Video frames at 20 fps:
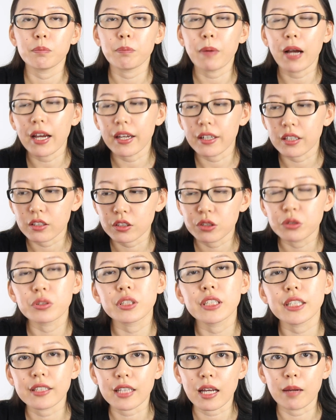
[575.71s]
by
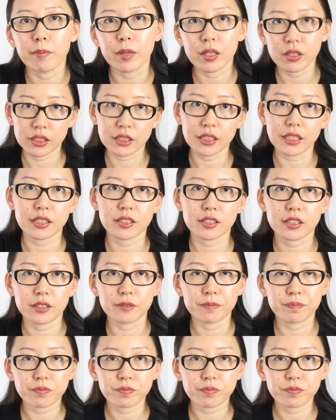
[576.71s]
using that mailing list